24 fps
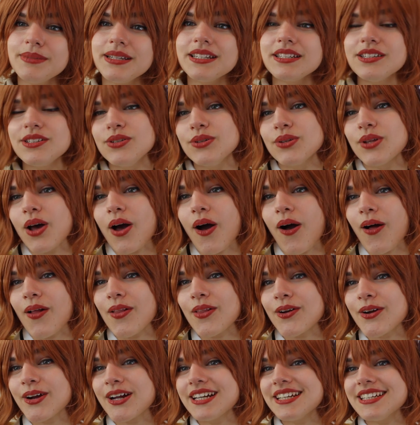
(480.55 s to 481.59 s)
me to do the
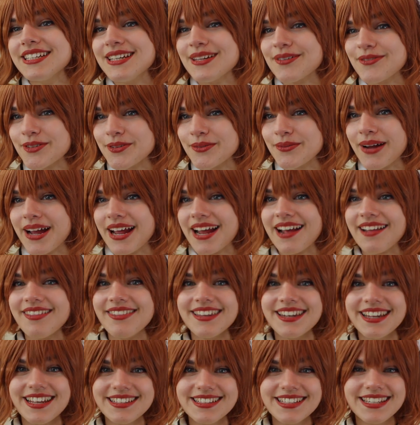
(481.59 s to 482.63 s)
collar in a different way
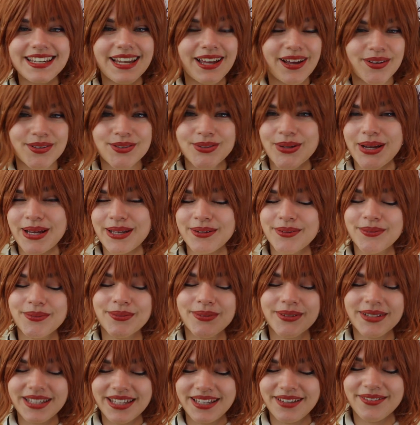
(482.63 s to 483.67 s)
than I did. I also had a
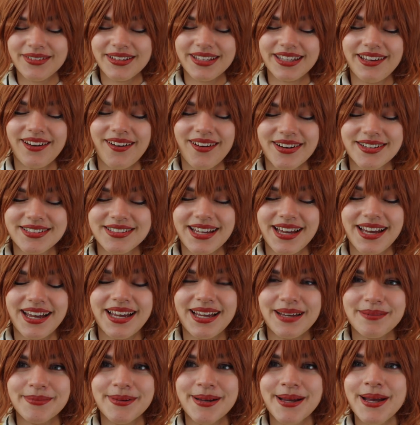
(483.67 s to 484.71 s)
really, really hard
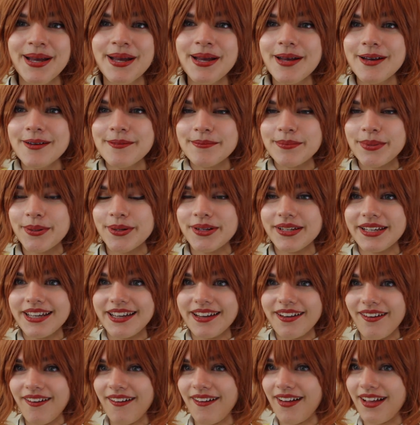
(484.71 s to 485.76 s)
time
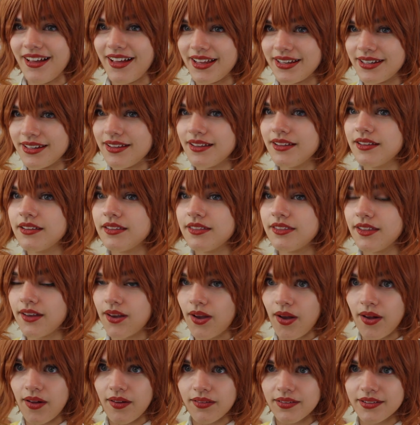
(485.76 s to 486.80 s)
putting on the
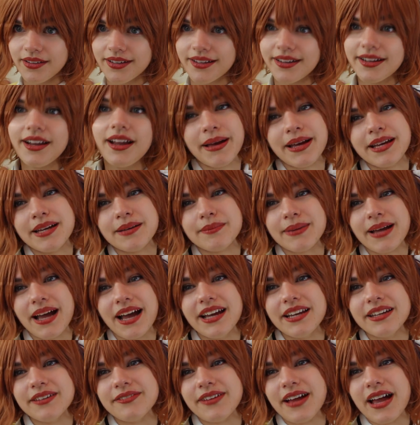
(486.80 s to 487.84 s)
collar. I am
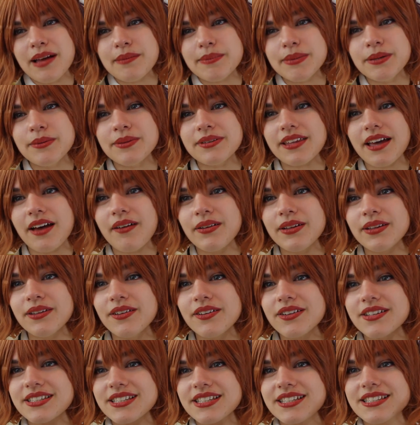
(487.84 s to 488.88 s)
kind of happy with how it
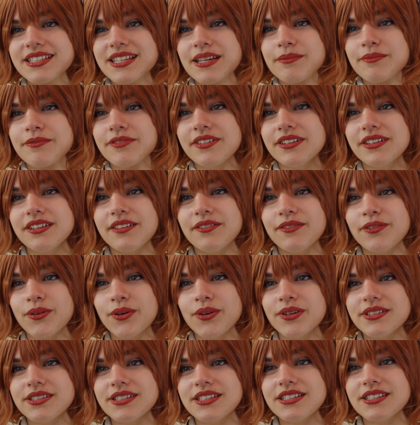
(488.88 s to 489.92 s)
looks, except for, of
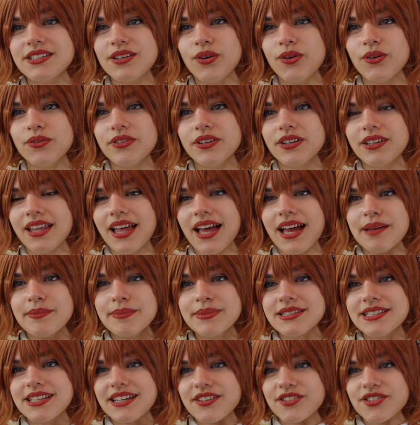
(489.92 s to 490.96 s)
course, this
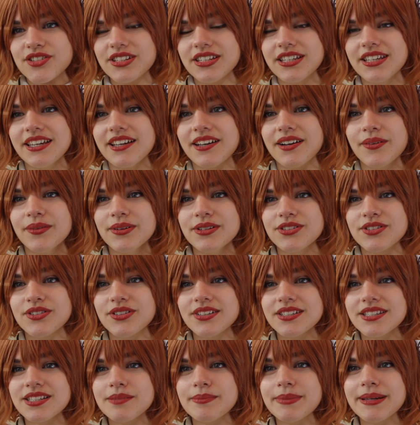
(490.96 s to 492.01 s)
overlap section here, which
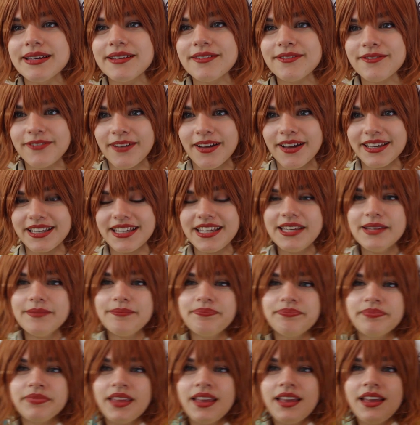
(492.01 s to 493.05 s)
looks a bit funky.